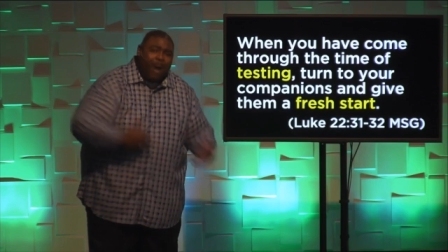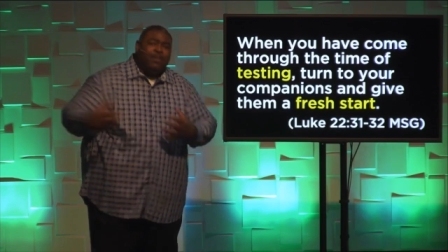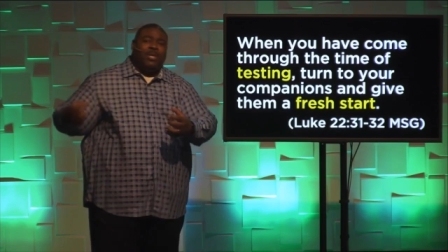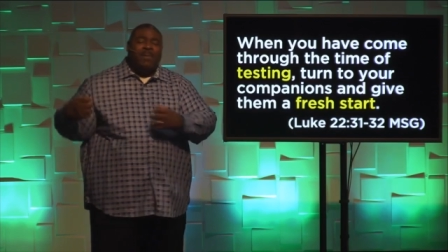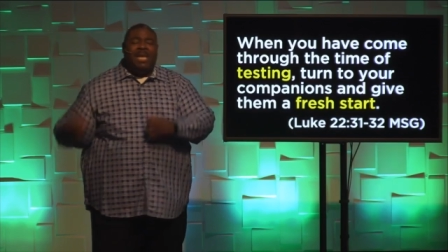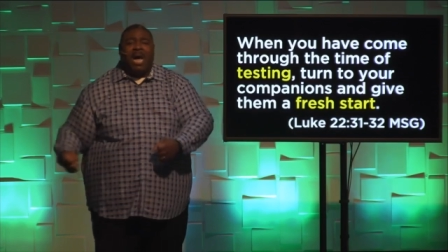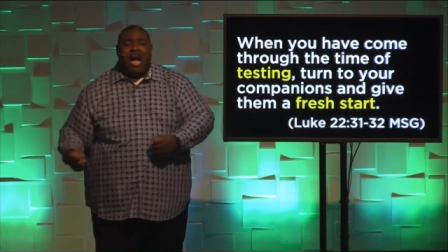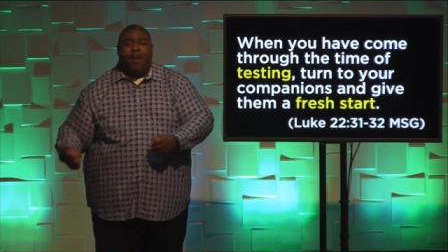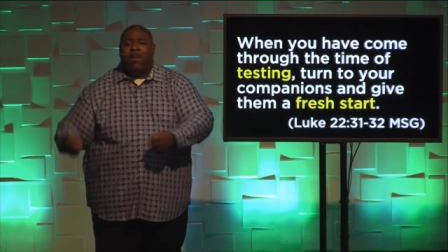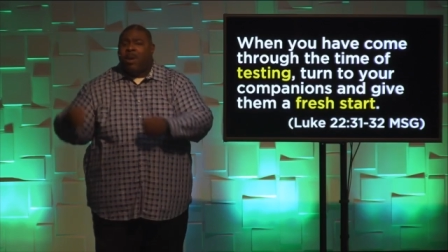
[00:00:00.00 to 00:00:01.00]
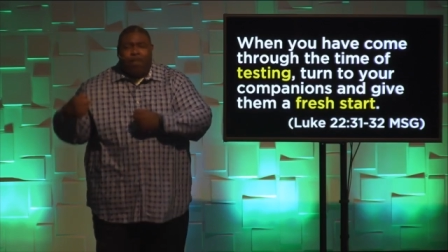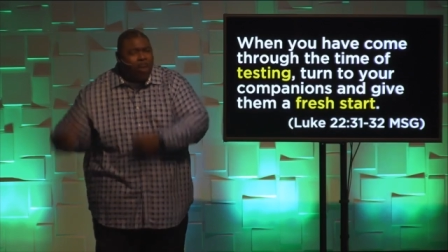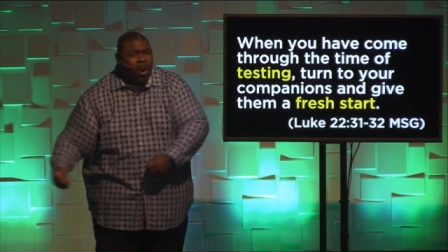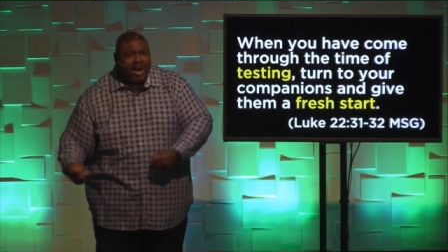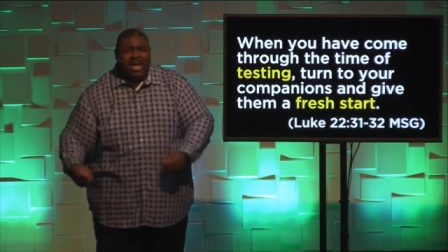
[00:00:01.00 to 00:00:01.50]
to become
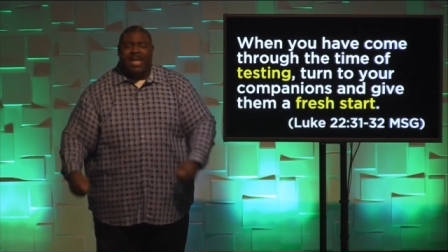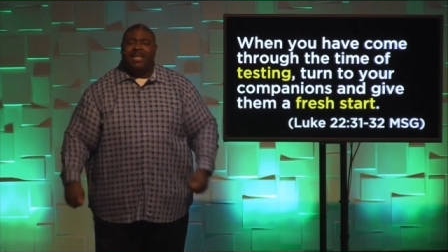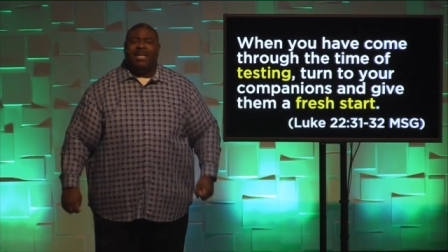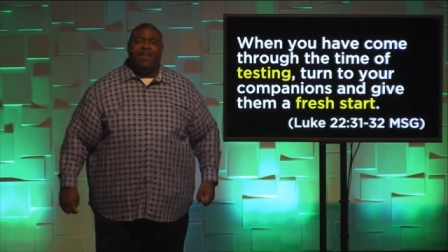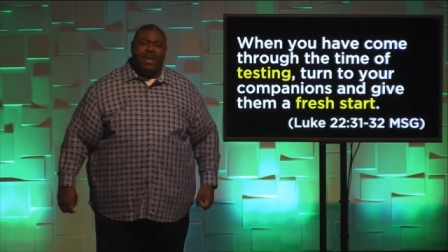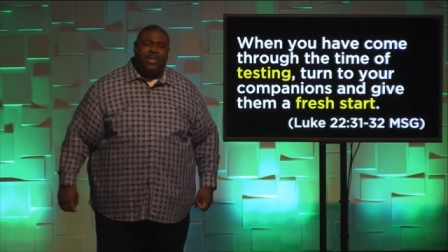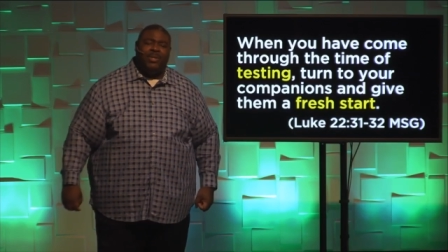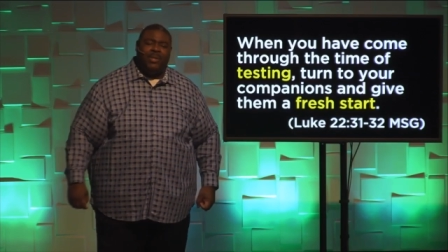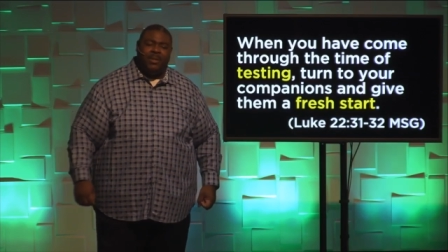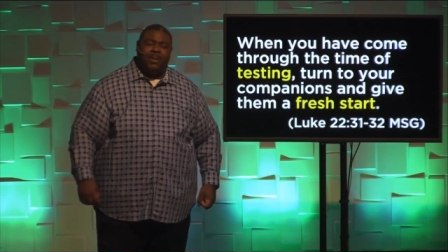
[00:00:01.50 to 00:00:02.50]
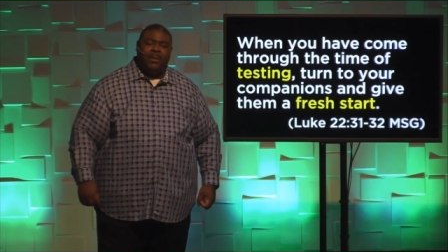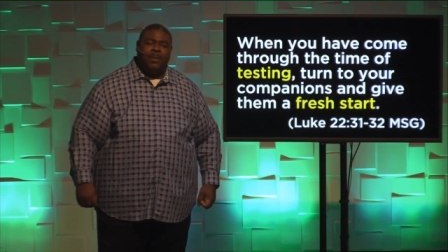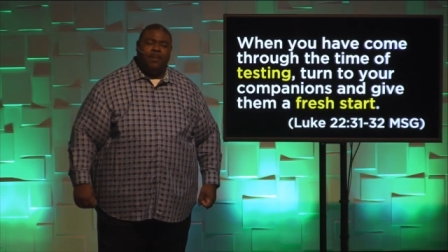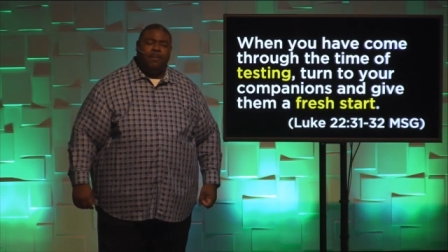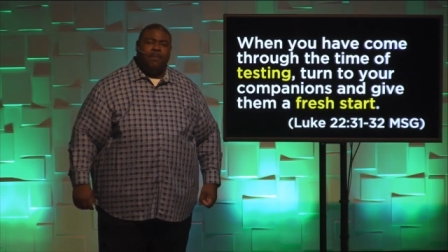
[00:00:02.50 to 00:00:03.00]
more in his image.
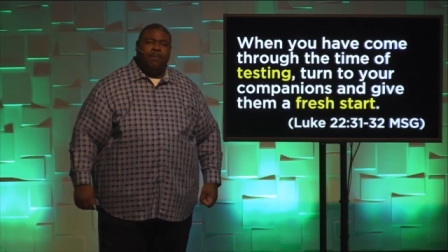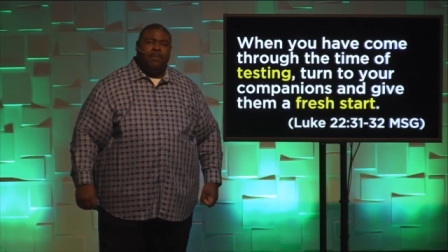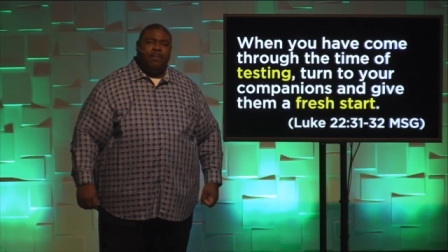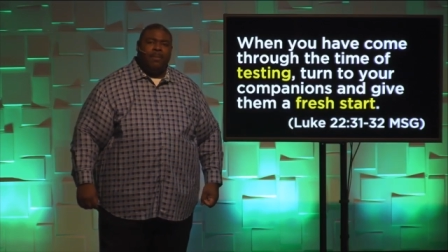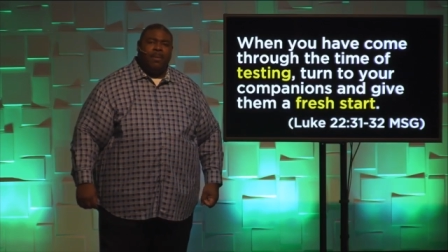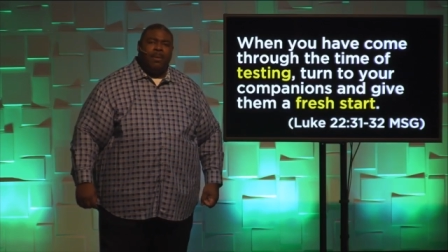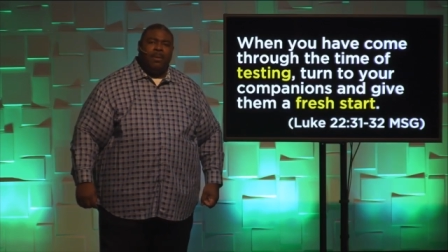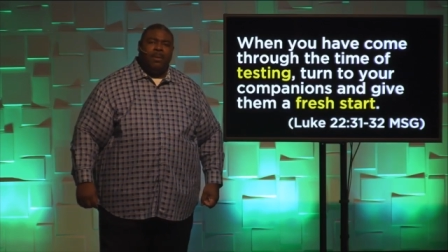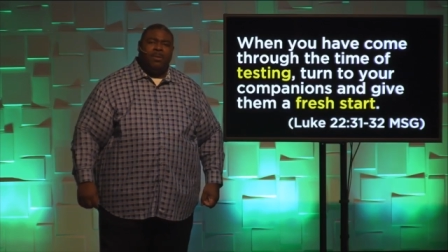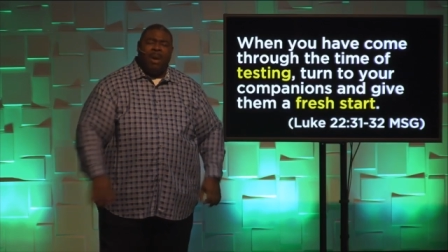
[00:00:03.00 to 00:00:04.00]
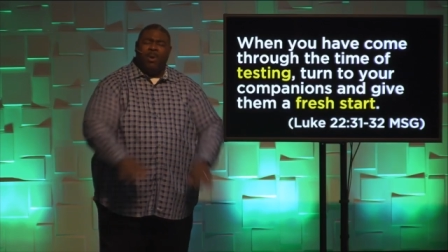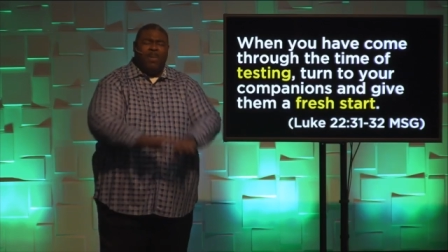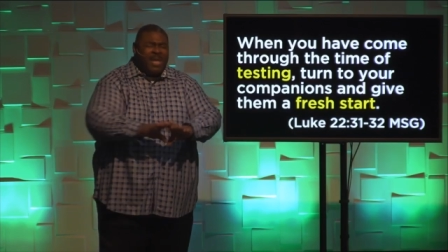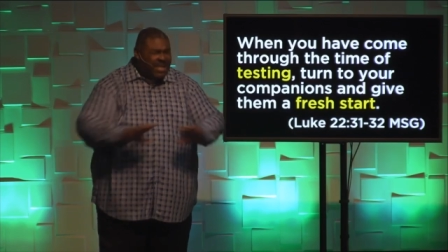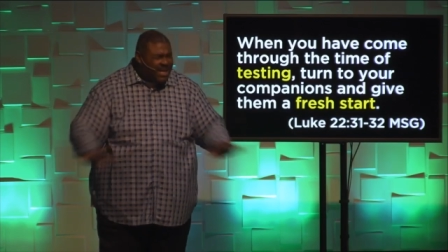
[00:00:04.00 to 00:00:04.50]
So I want to
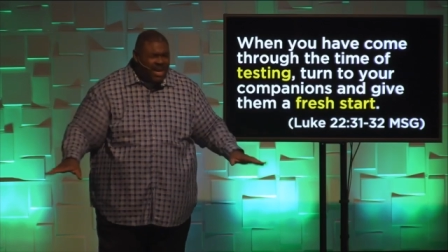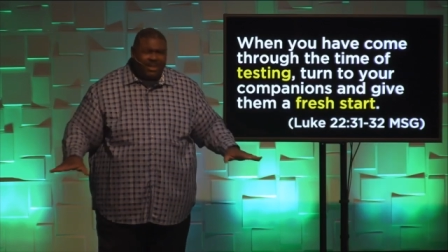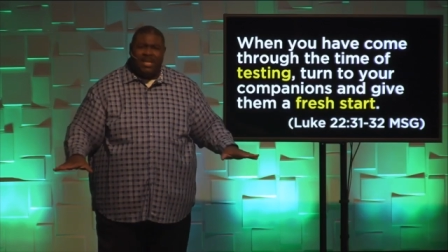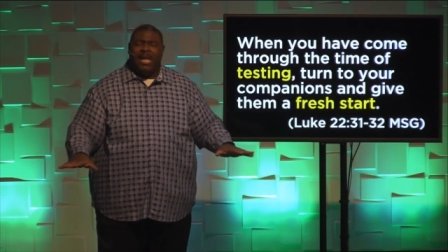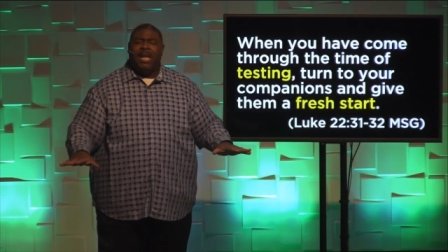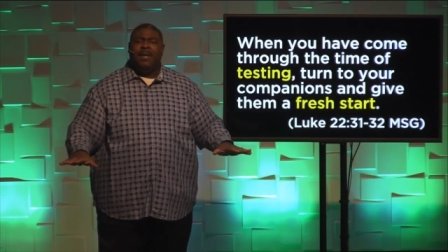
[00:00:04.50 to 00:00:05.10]
be clear today.